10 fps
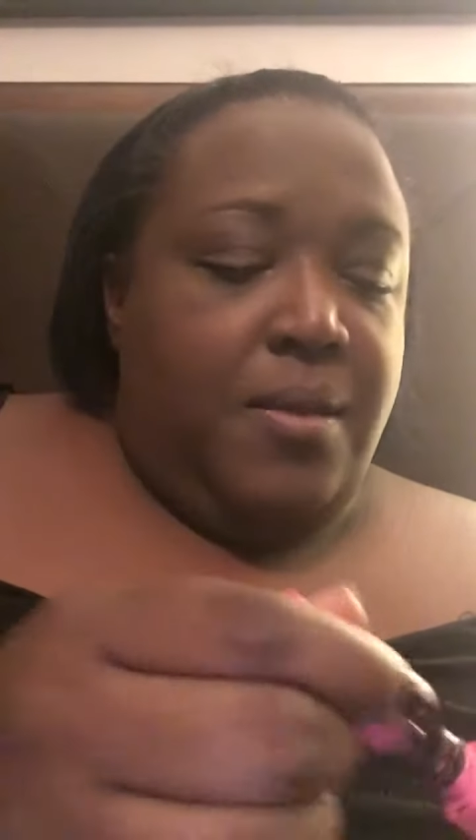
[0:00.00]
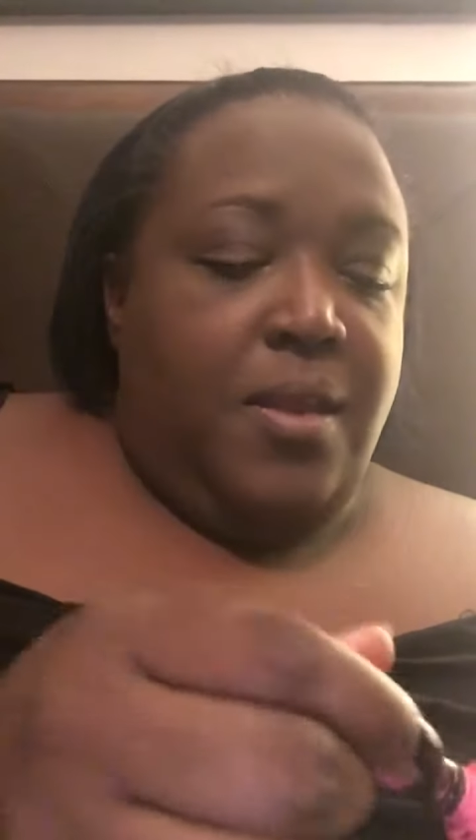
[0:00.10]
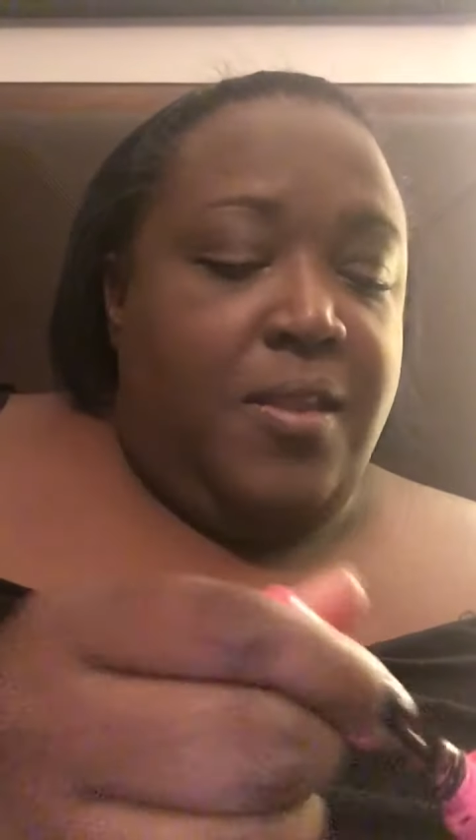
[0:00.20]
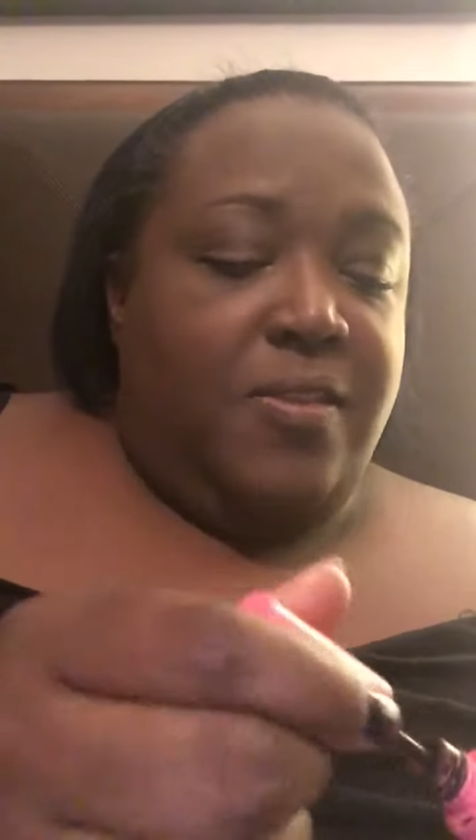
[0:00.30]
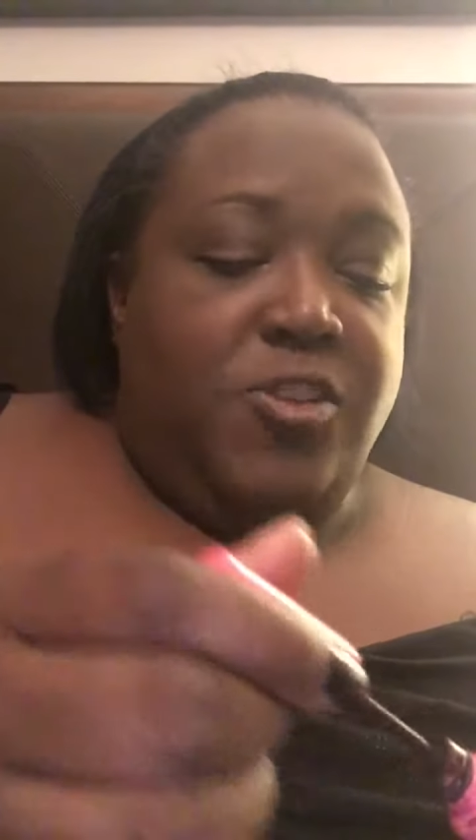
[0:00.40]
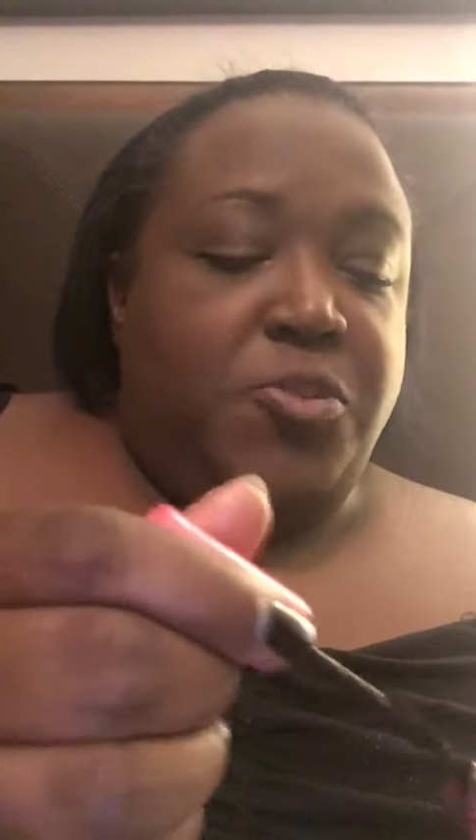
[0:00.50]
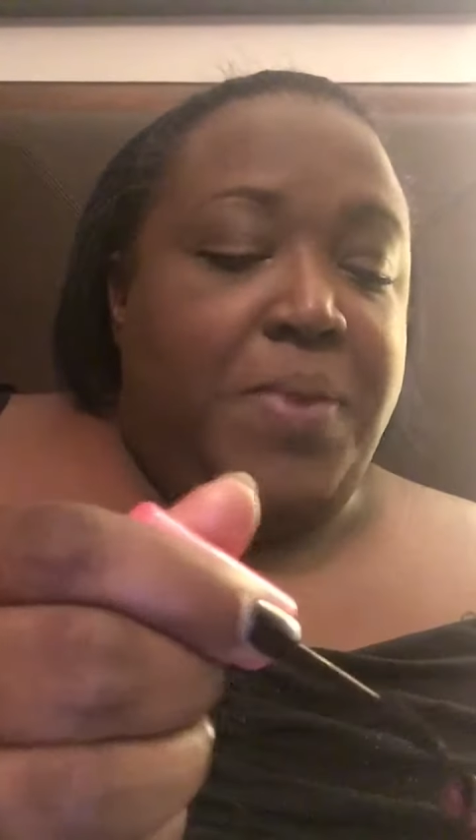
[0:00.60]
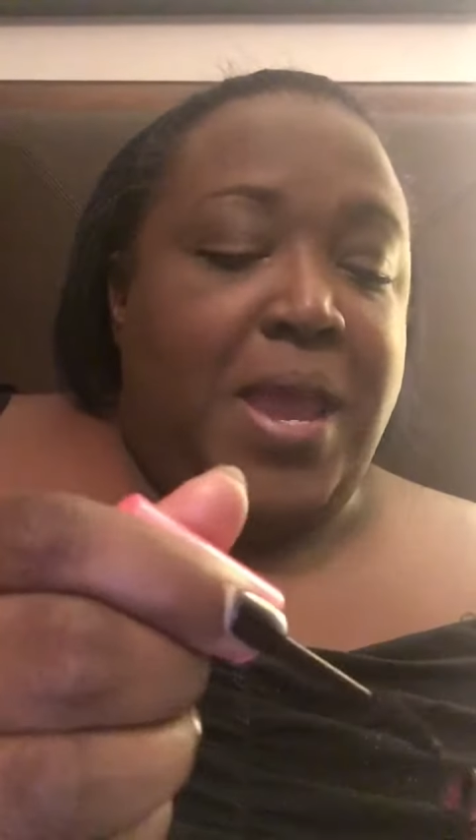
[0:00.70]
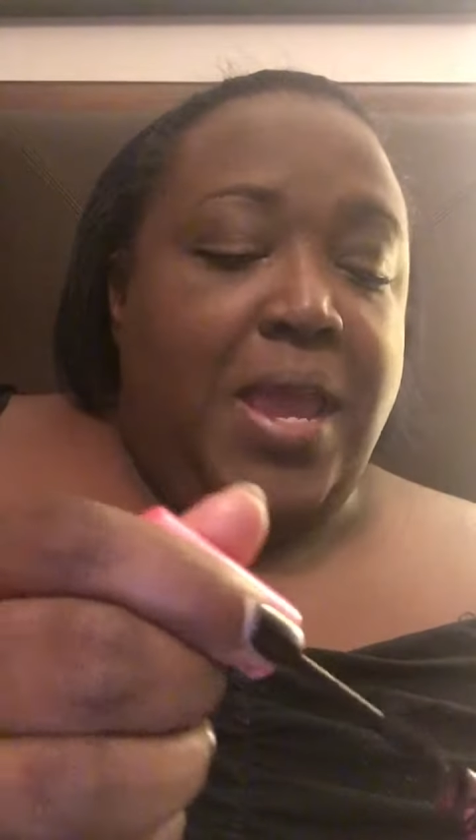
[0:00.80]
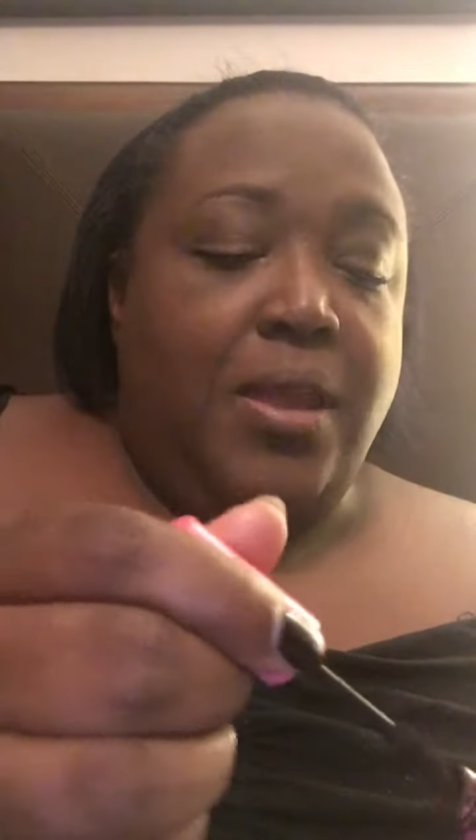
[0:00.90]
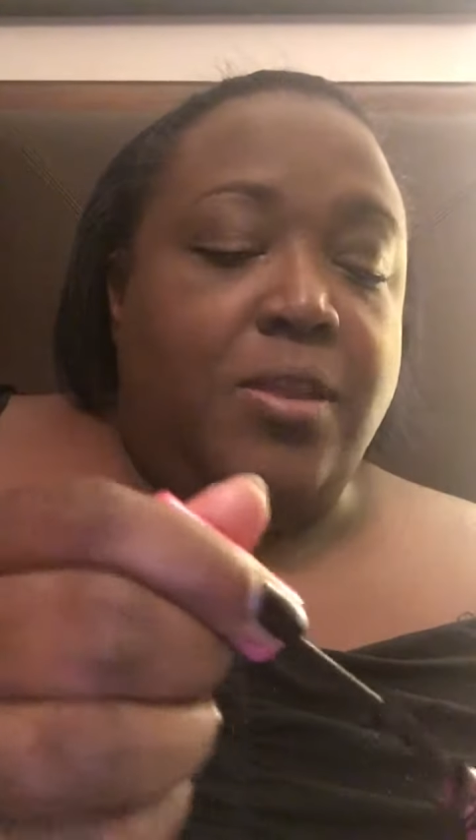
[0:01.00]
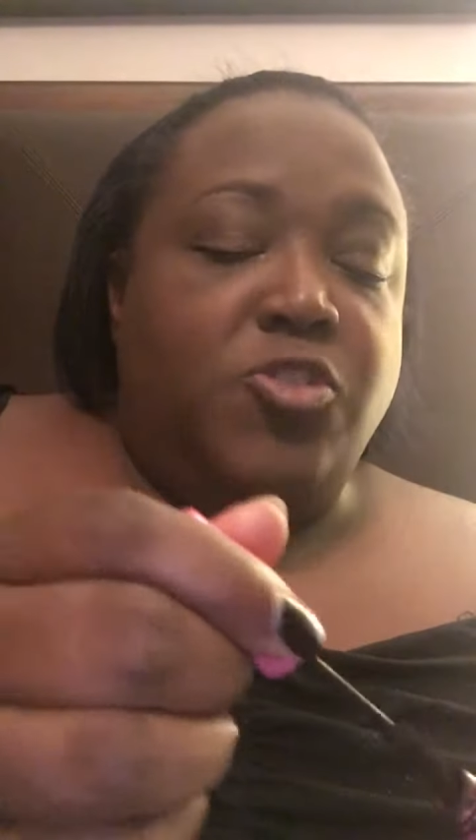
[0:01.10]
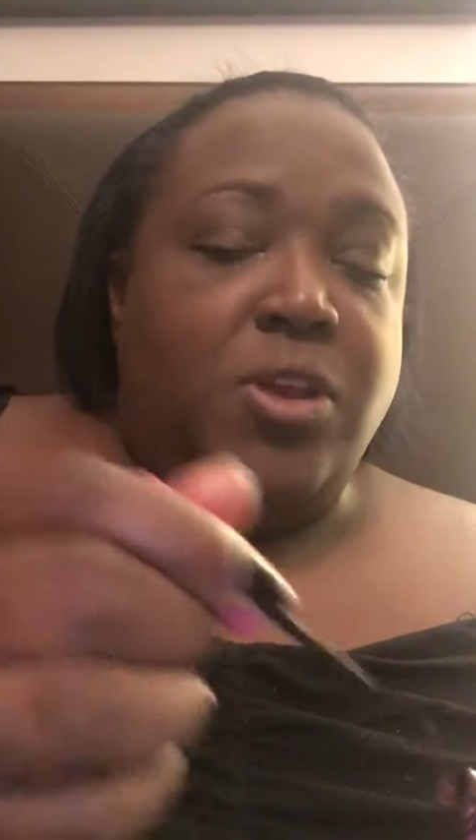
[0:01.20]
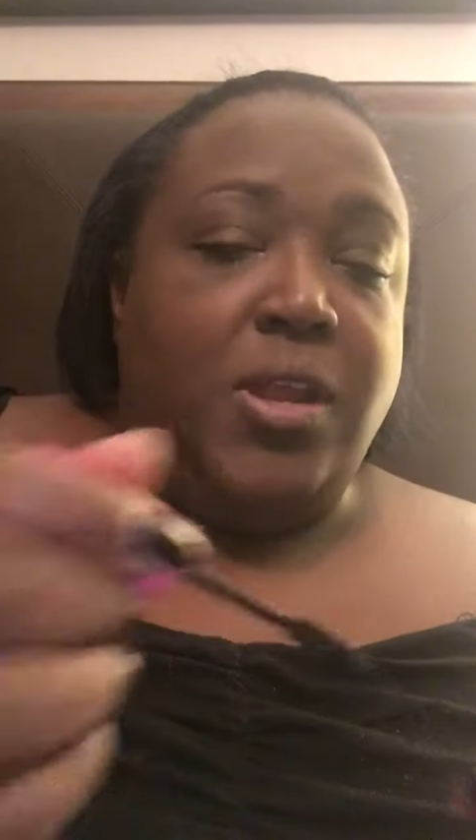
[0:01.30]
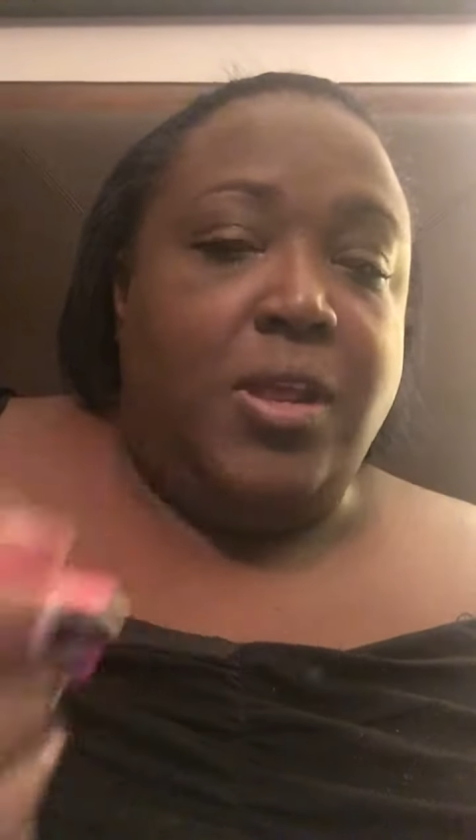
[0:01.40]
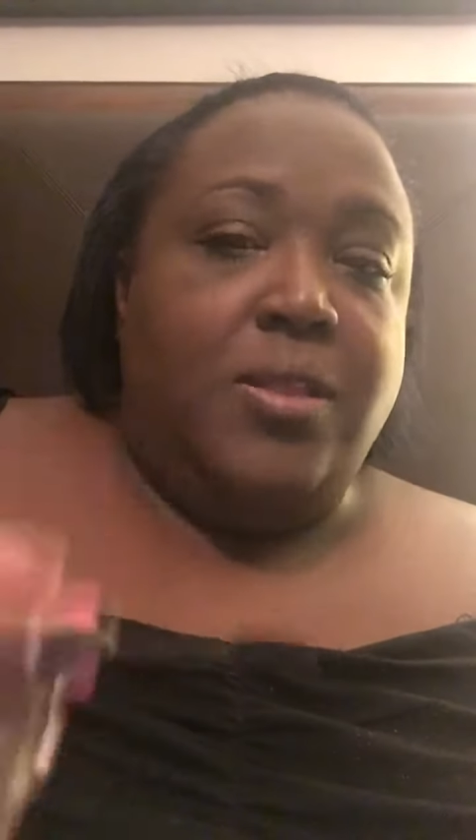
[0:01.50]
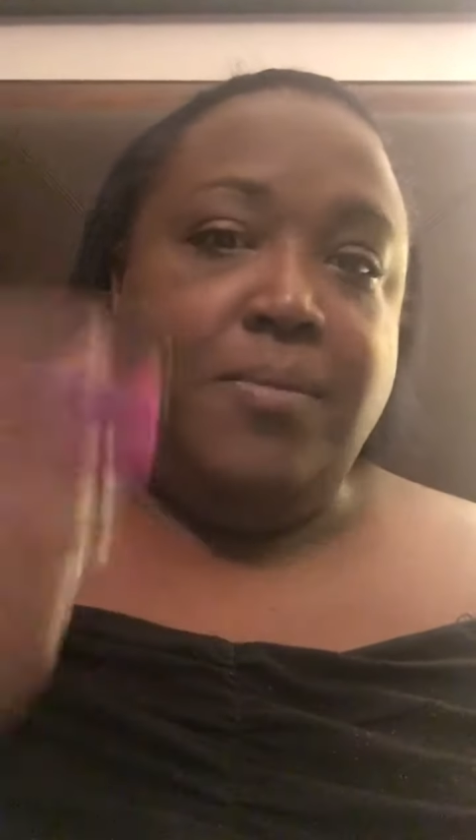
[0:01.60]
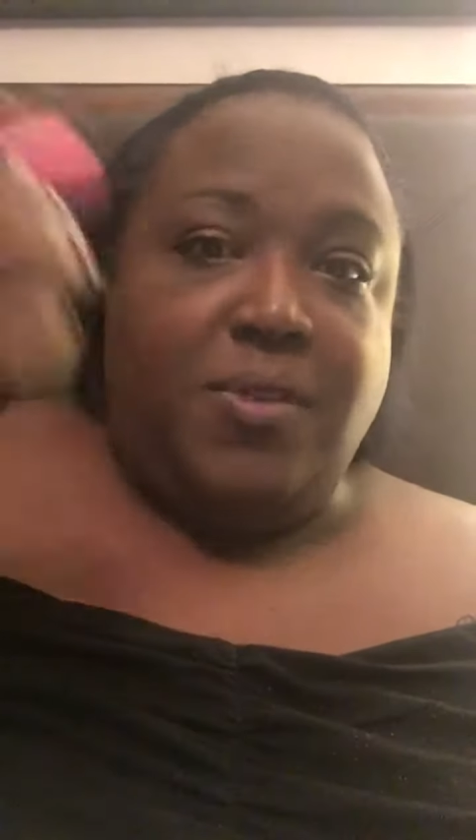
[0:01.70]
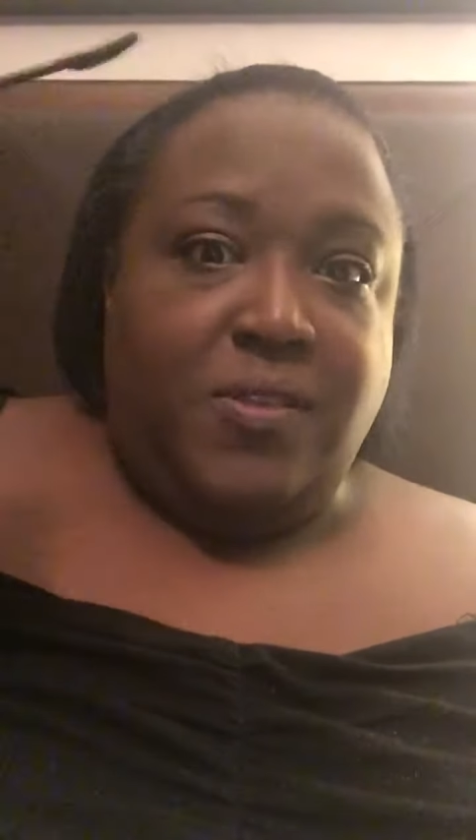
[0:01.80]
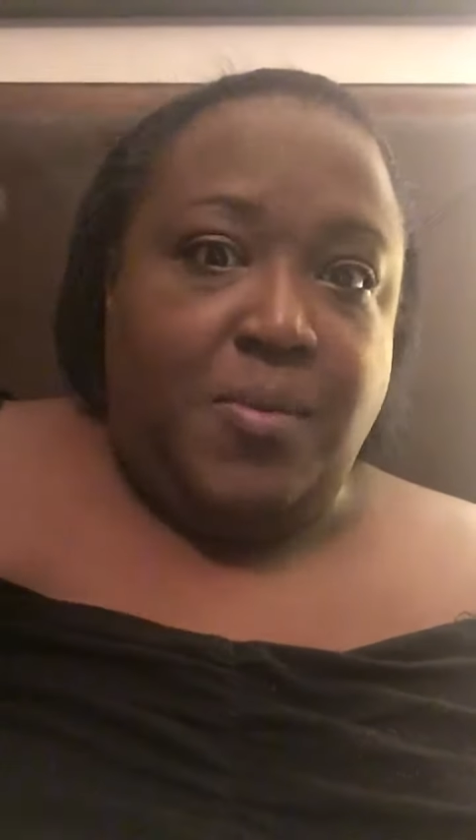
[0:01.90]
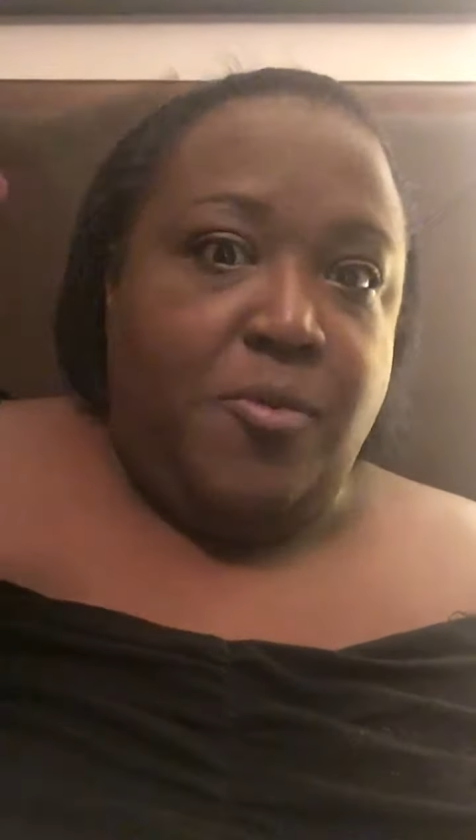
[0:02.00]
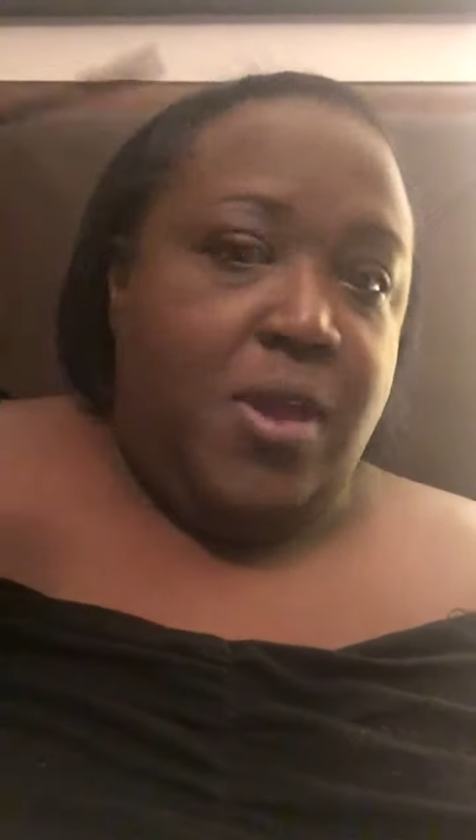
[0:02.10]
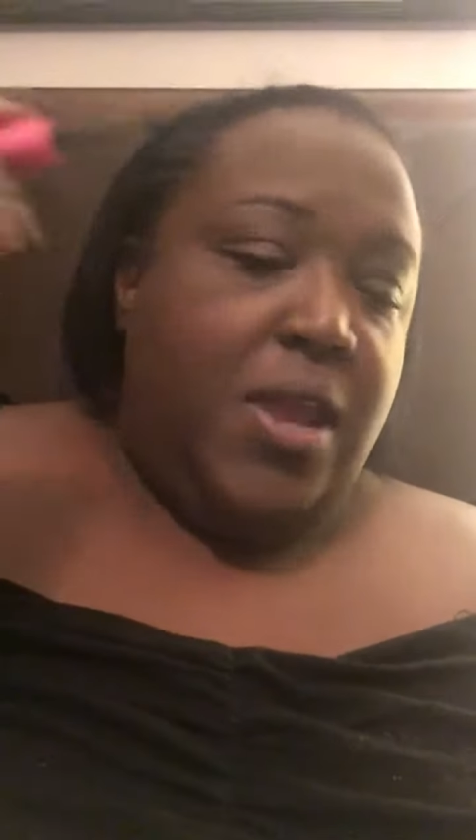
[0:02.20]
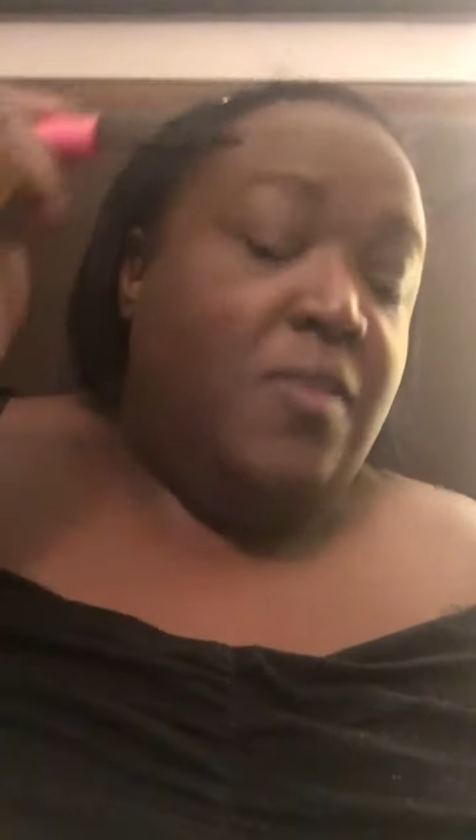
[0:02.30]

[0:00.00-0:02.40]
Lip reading: And it's such a pain to try to get them to separate.